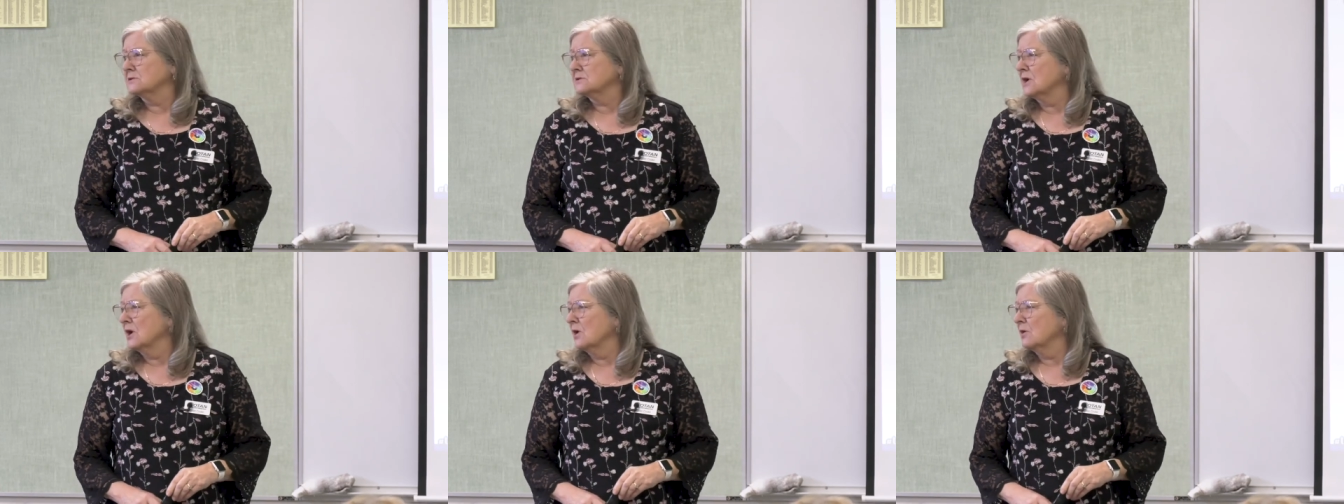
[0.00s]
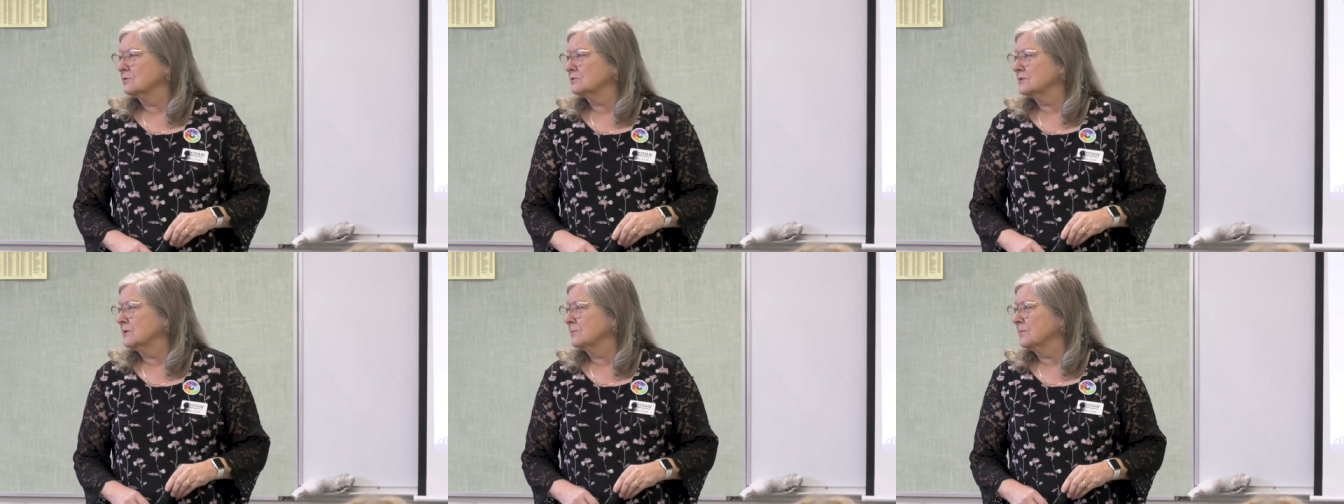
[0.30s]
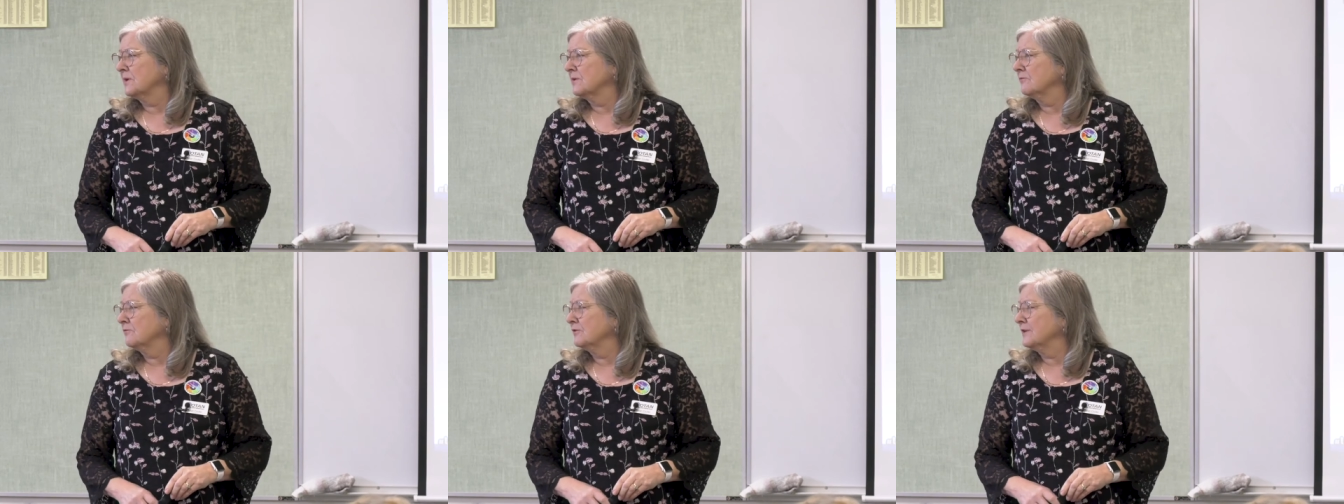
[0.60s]
So
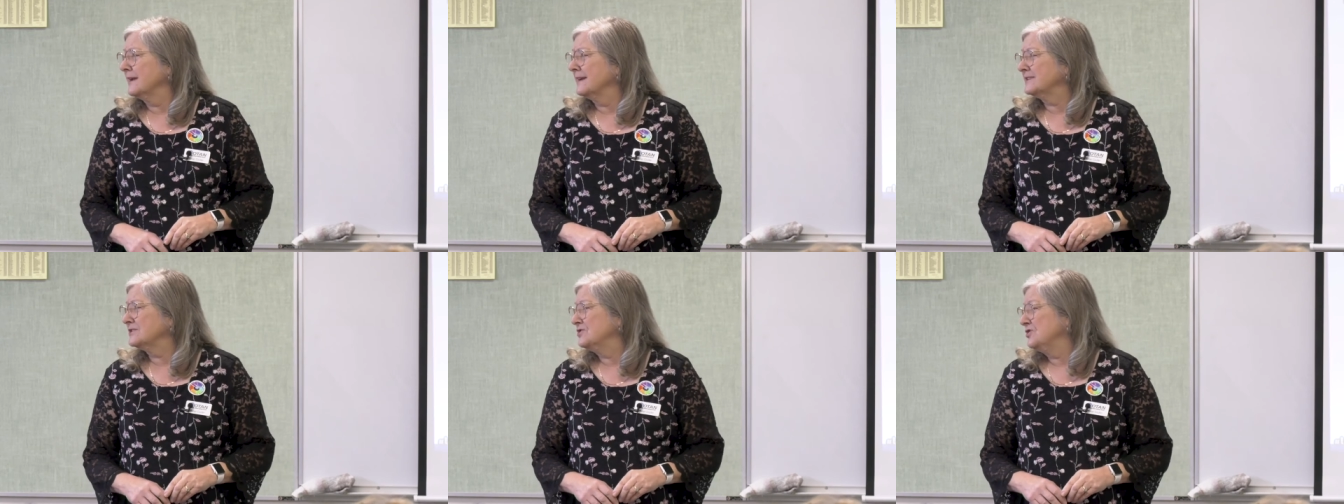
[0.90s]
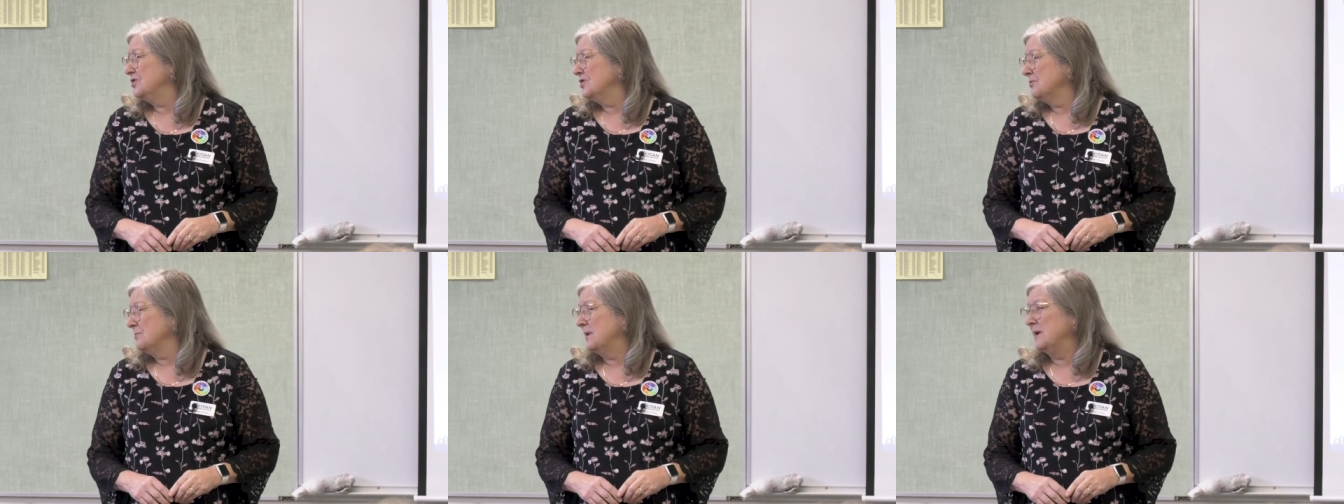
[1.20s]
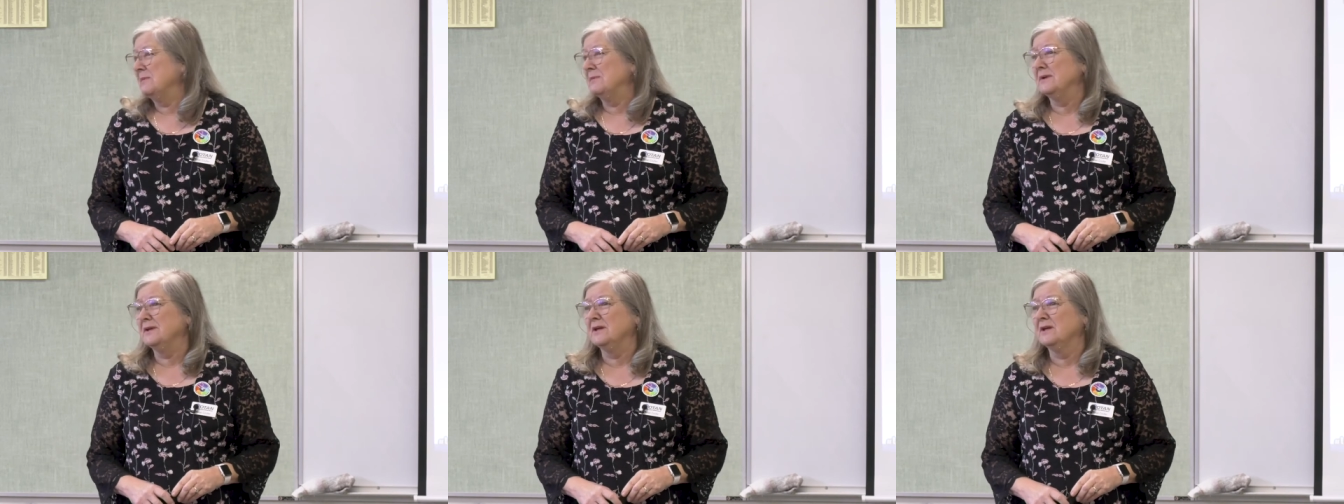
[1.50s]
something for next year
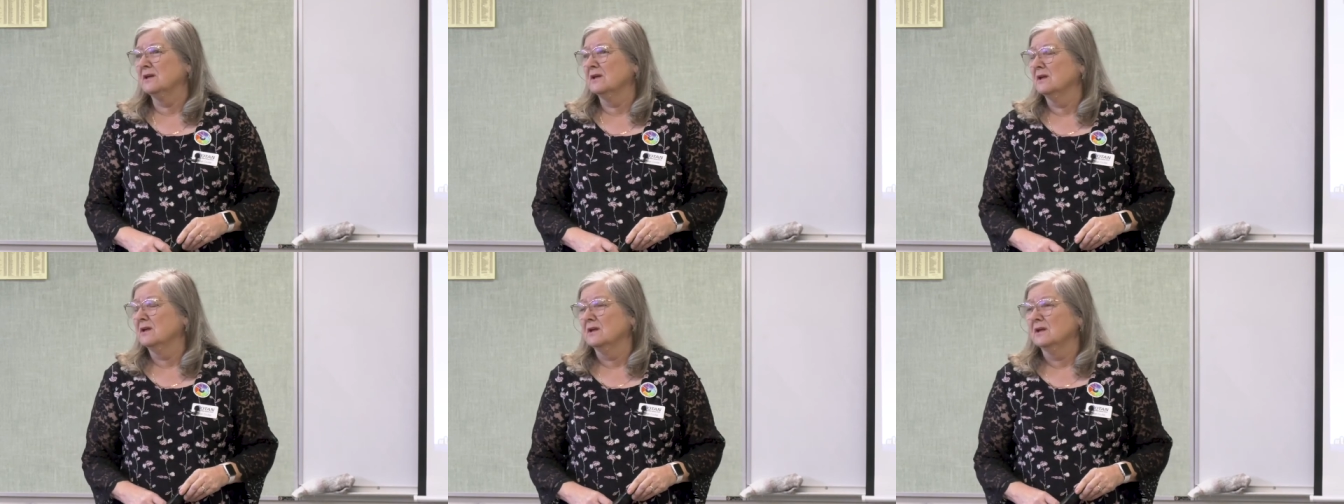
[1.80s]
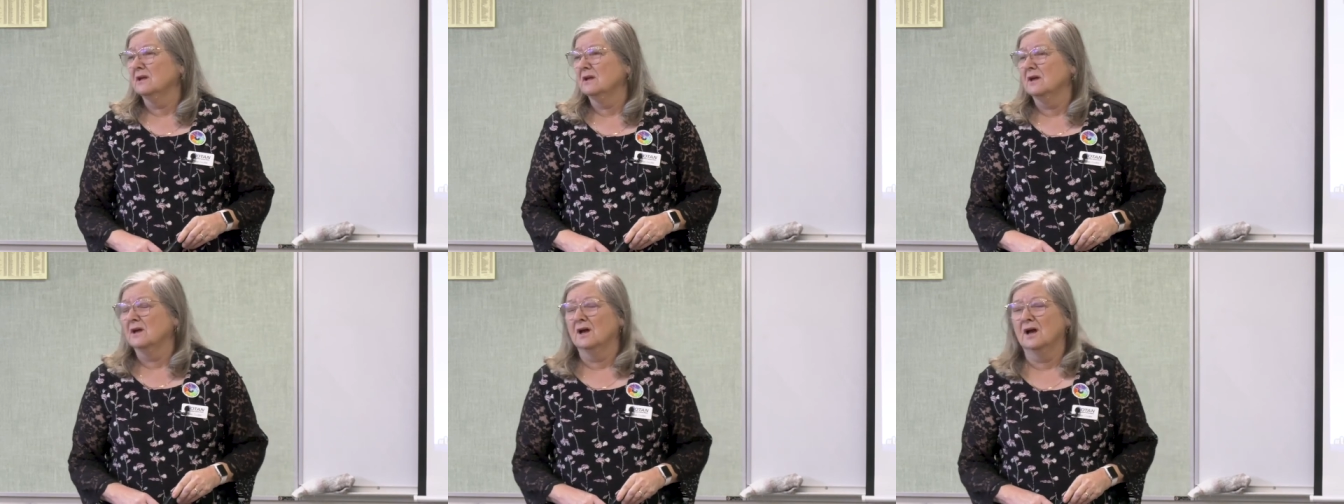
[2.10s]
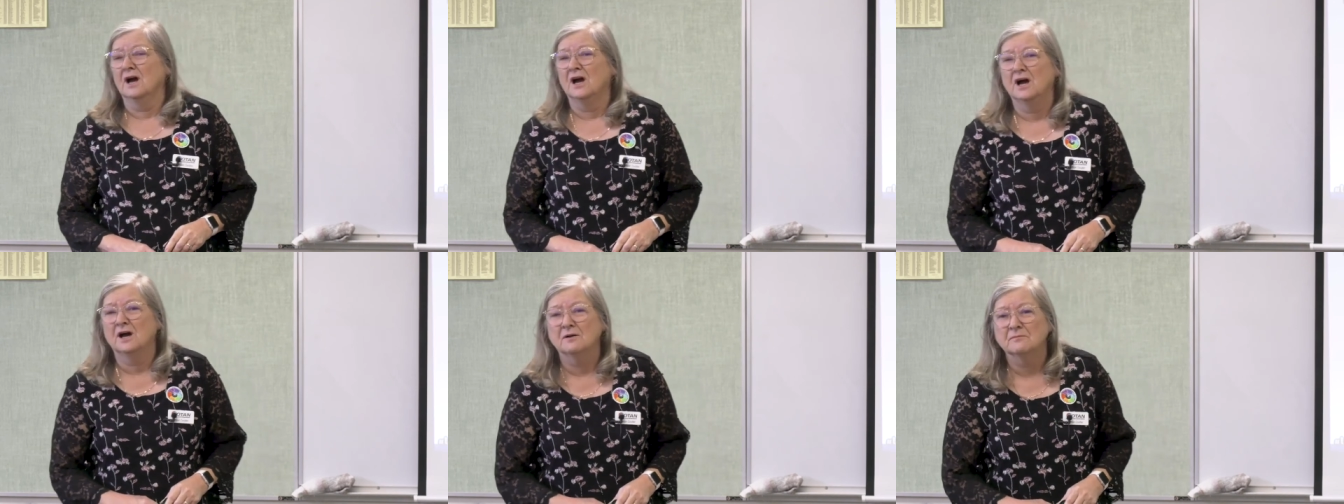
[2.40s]
maybe,
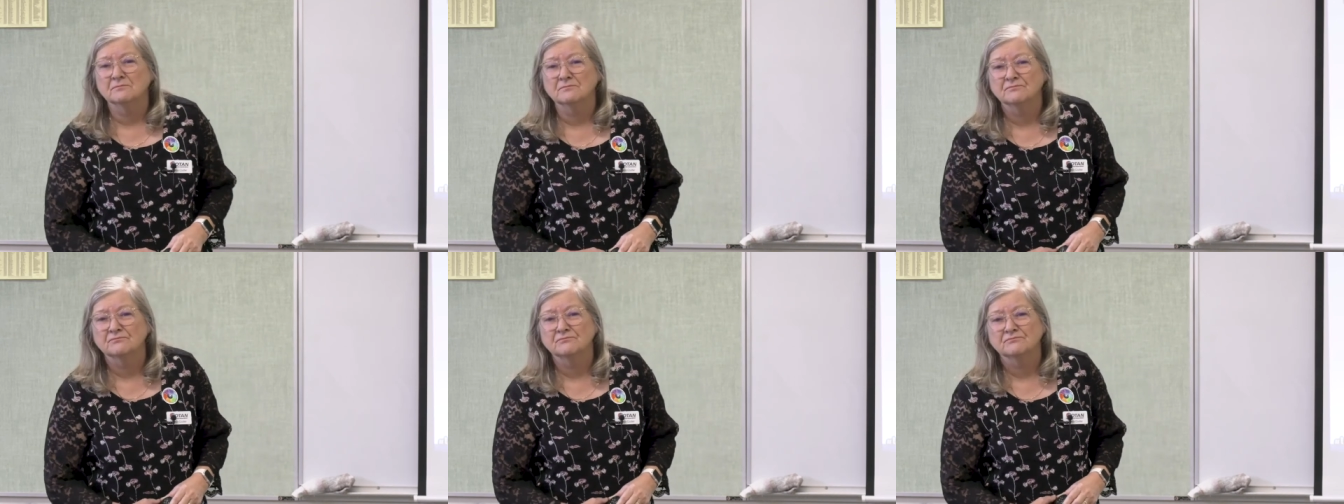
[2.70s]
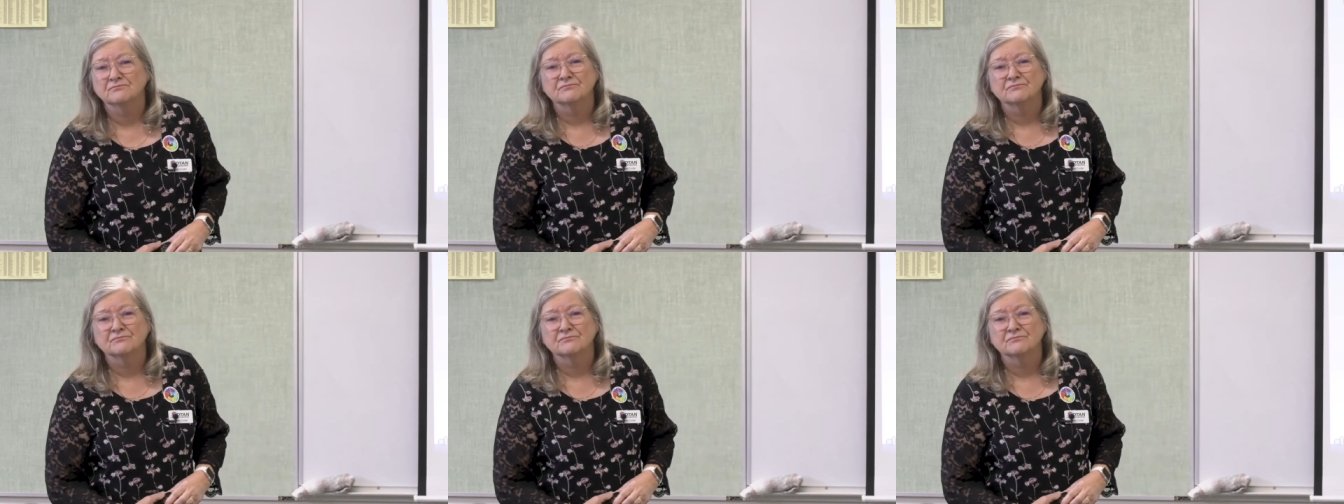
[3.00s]
um,